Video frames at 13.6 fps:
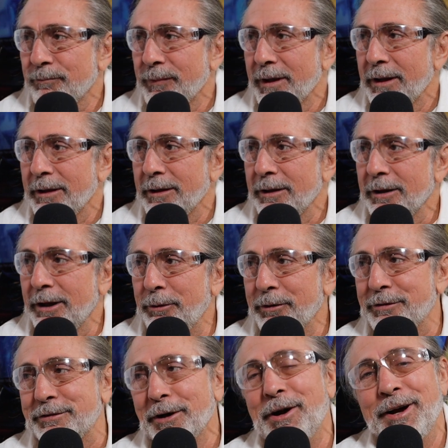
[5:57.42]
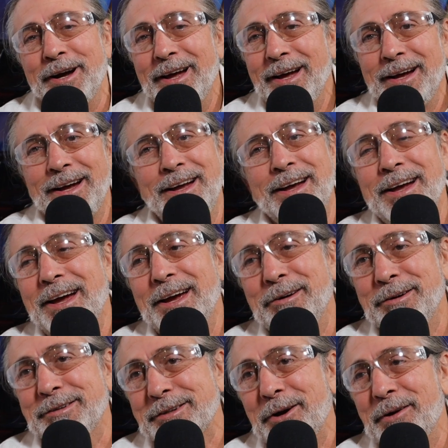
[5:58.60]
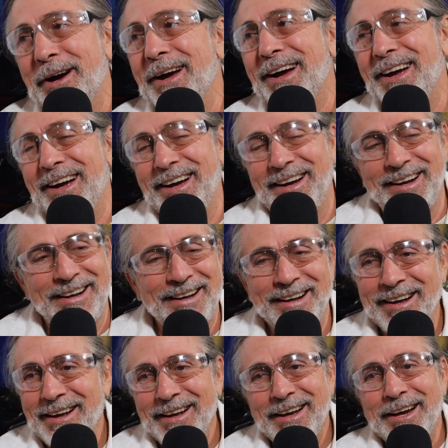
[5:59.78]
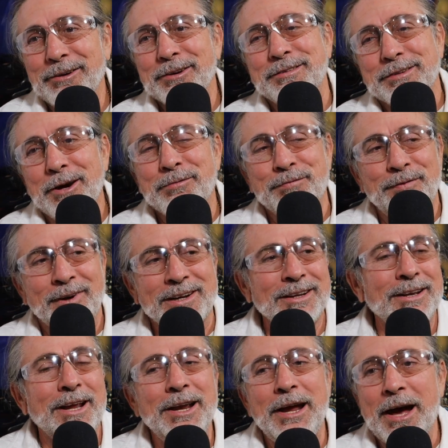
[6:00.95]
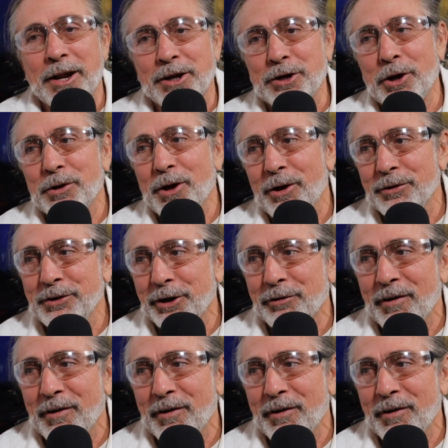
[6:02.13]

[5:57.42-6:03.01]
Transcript: Oh, my God. Oh, yeah, so, he did. He was you so, know him. You know him. He was so fucking, he had a coat on year